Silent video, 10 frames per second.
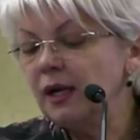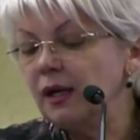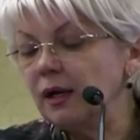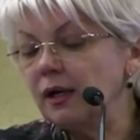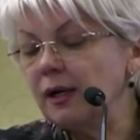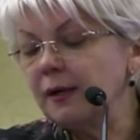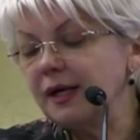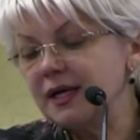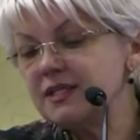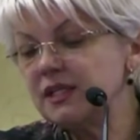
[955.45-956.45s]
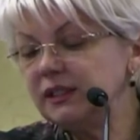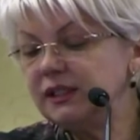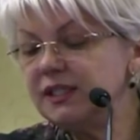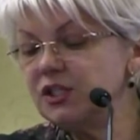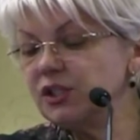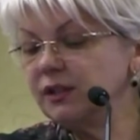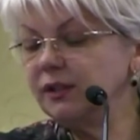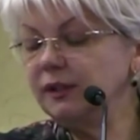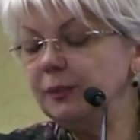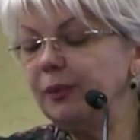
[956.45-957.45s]
has
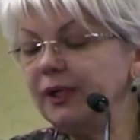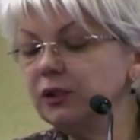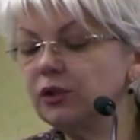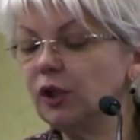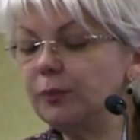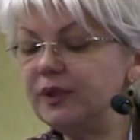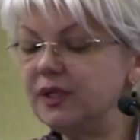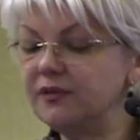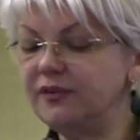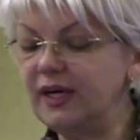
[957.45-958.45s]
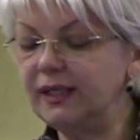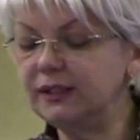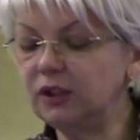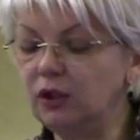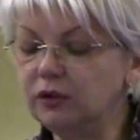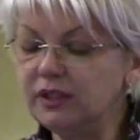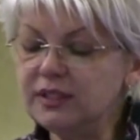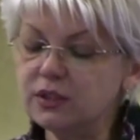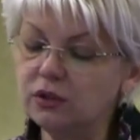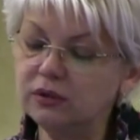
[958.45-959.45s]
additional pleiotropic effect on
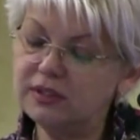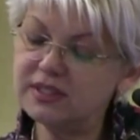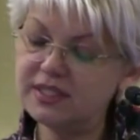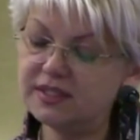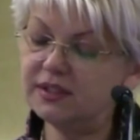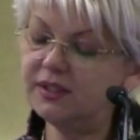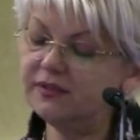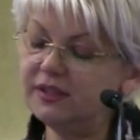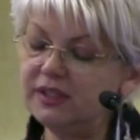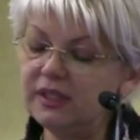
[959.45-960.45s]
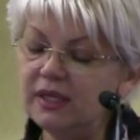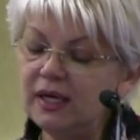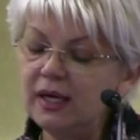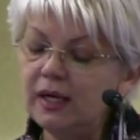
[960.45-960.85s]
insulin sensitivity,